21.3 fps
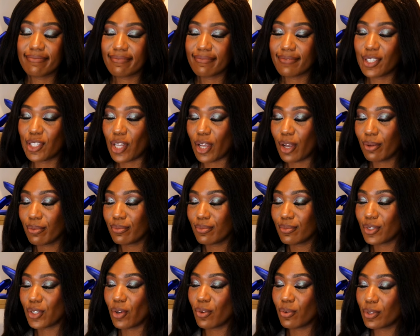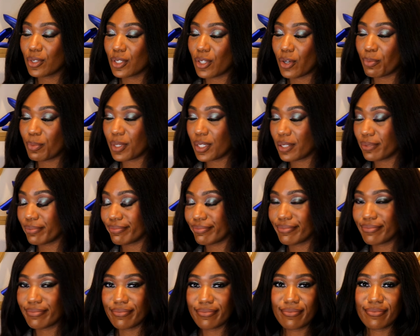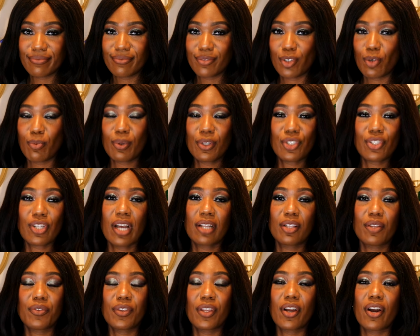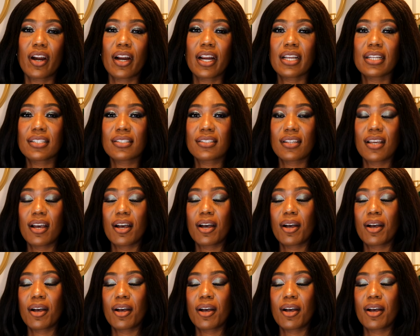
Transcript: you know, don't be shocked if they aren't.